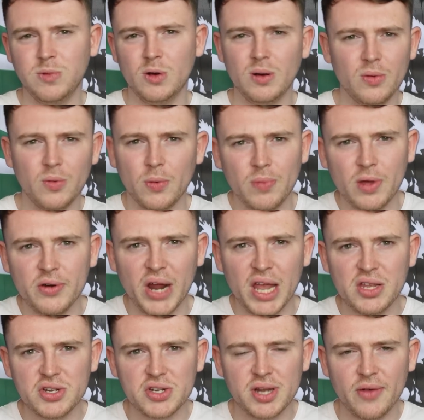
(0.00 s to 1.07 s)
God, we're playing
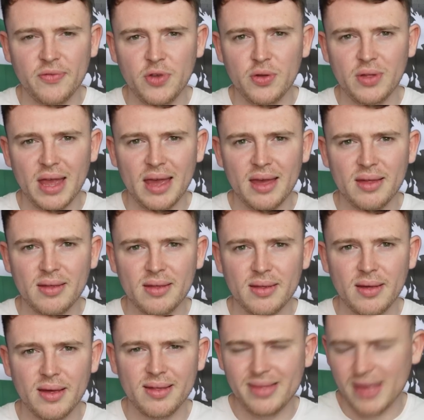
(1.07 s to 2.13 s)
Rangers in a few
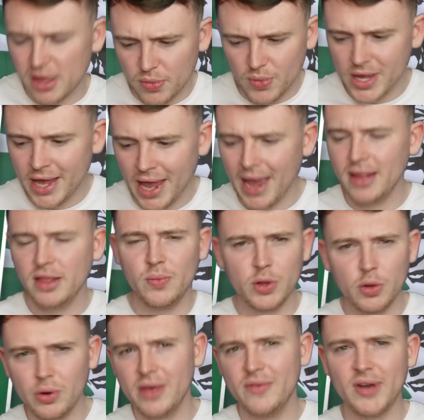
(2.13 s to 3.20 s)
days. It's this weekend and
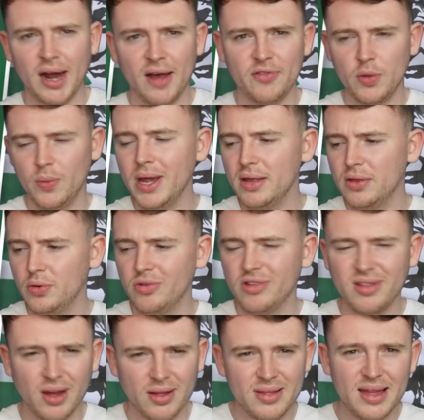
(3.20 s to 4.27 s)
we don't even have to wait till
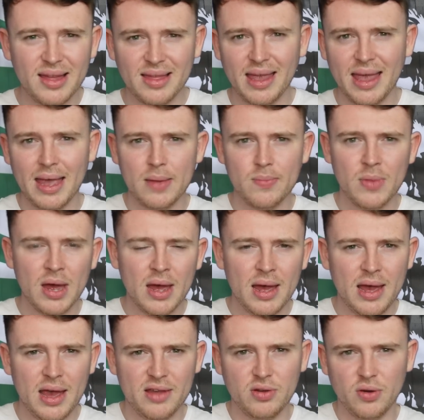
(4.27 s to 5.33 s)
Sunday. The game
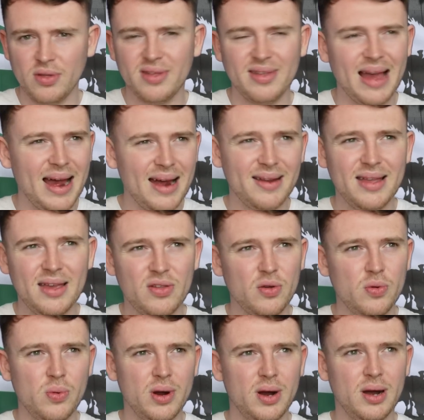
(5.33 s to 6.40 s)
is on Saturday,
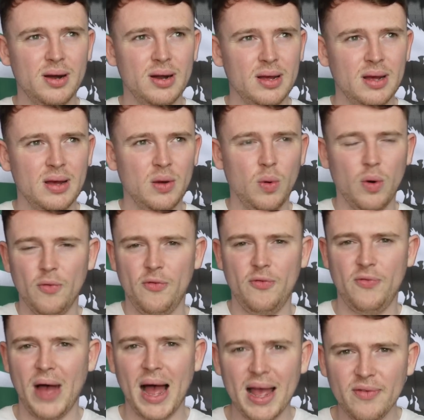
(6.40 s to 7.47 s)
so we're,
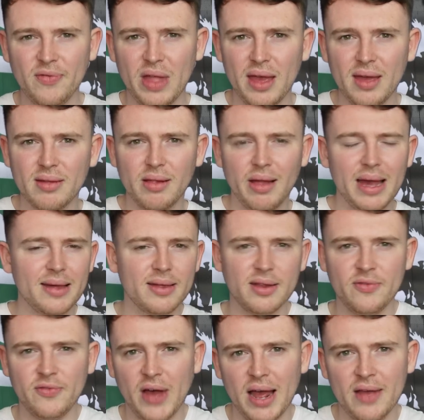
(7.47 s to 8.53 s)
5 days, less
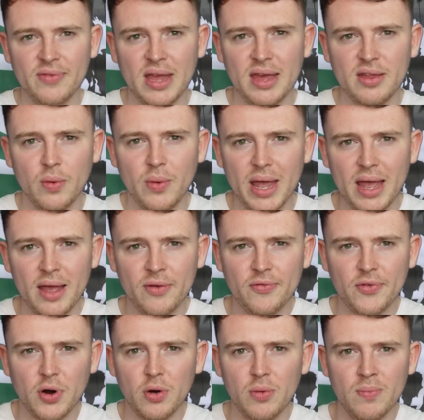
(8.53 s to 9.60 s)
than 5 days away
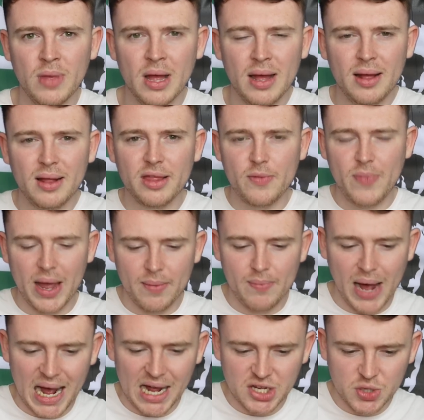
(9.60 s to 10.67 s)
from the big
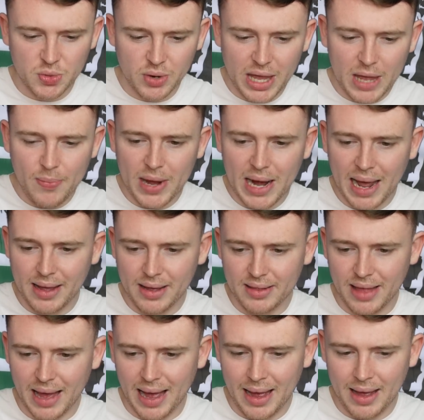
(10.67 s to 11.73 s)
match. So we'll keep an eye
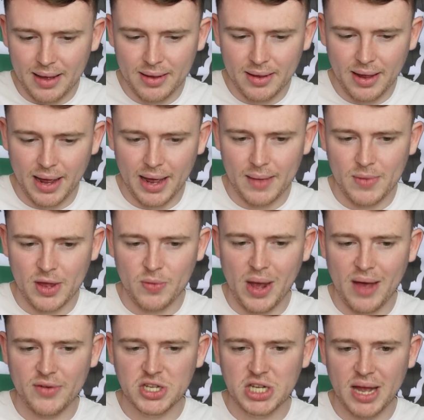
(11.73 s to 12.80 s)
on that as
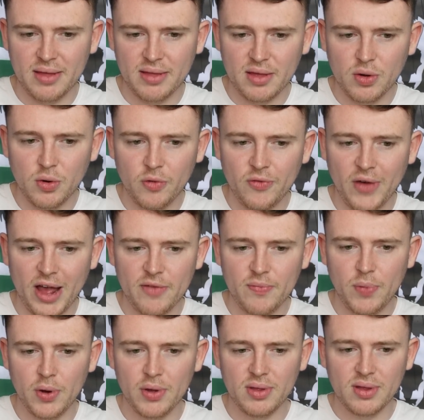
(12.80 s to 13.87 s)
we have a chance to go
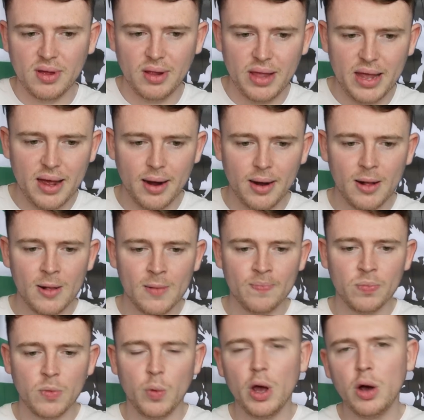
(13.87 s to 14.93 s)
5 points clear.
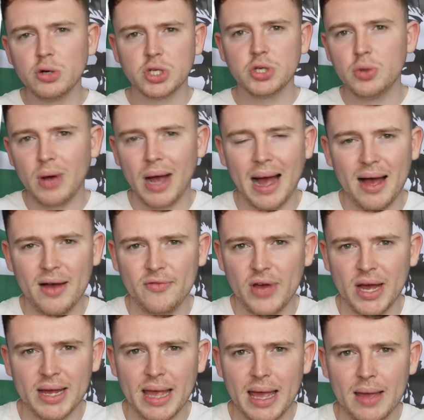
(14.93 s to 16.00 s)
We also
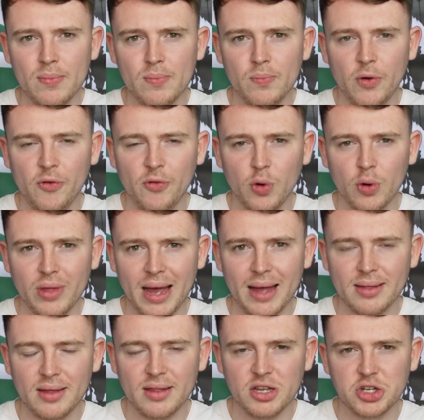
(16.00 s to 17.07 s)
have a game before
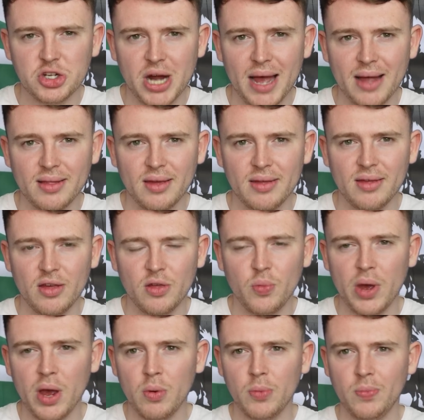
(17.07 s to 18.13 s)
that to distract us as
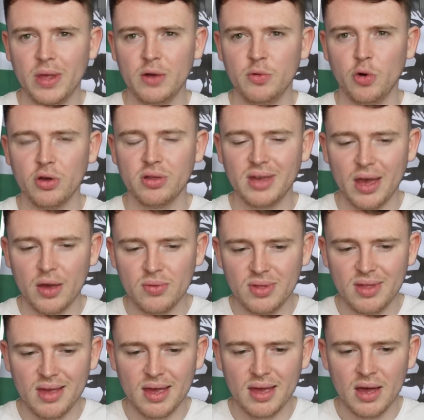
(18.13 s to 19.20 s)
well. We're playing Ross
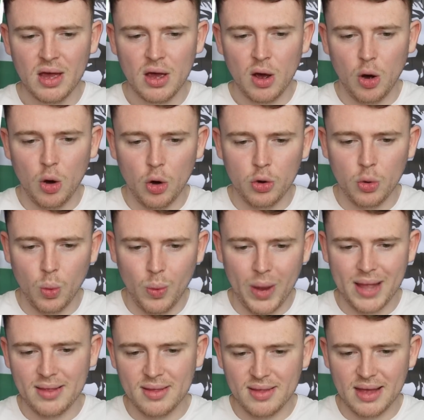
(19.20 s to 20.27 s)
County on
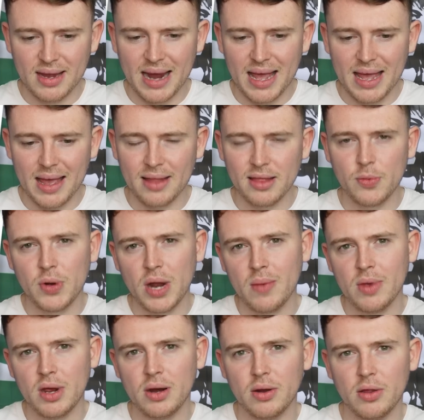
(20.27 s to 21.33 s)
Wednesday night in the
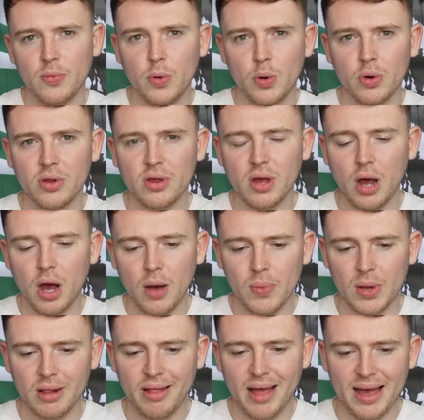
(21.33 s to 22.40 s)
Premier Sports
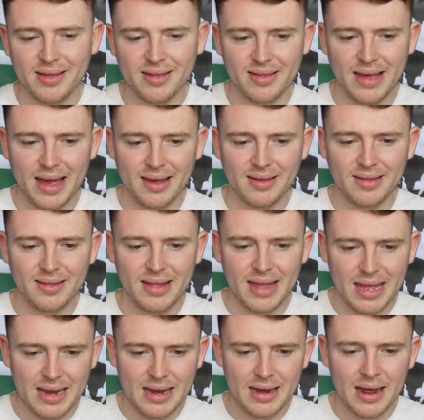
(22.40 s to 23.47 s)
Cup last
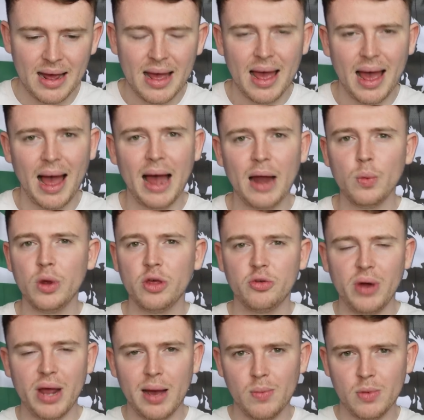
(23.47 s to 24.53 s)
16, and
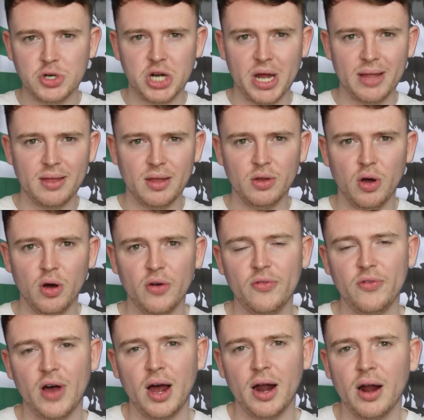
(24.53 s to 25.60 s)
with Real Madrid
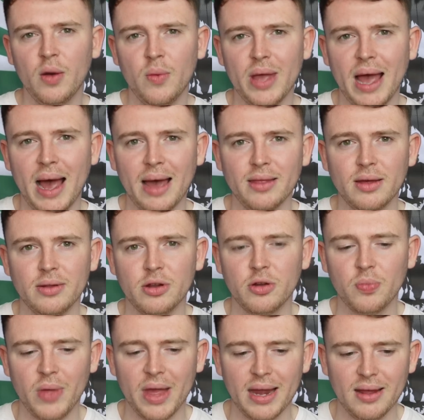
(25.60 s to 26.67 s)
not far away either.
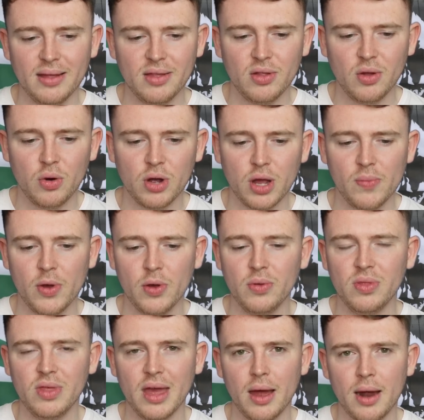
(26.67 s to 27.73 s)
There's plenty to talk
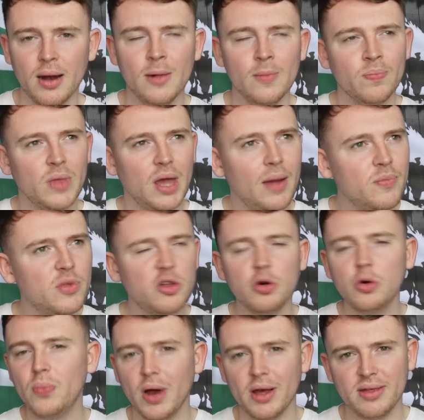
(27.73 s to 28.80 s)
about there. I'm
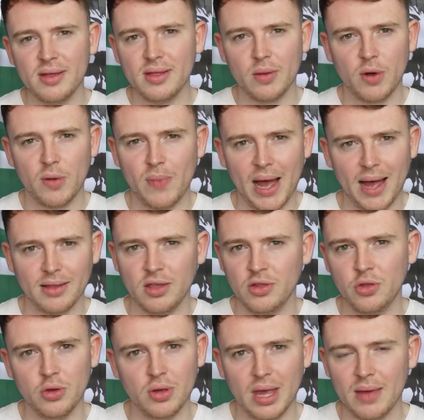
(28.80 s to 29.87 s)
so buzzing that we're back to
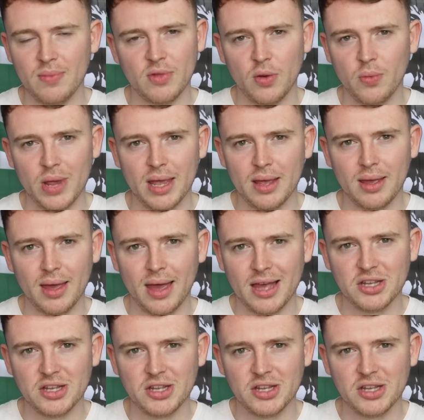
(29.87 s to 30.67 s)
2 games a week.